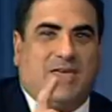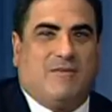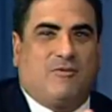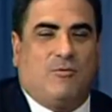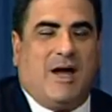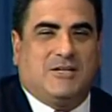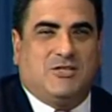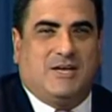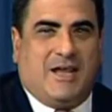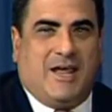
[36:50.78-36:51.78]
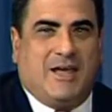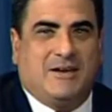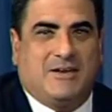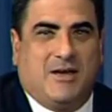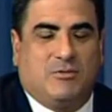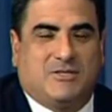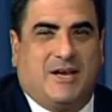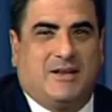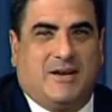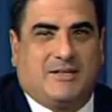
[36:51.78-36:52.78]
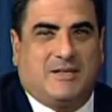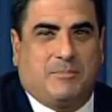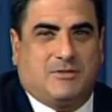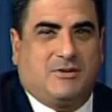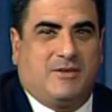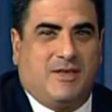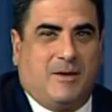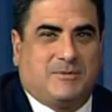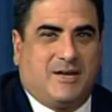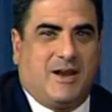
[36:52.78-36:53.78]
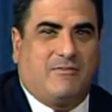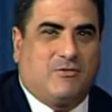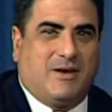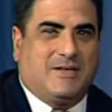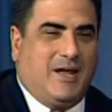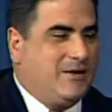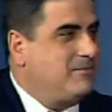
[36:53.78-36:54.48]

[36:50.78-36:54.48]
you for watching, and we'll see you on the next episode of The Upside. Have a great day.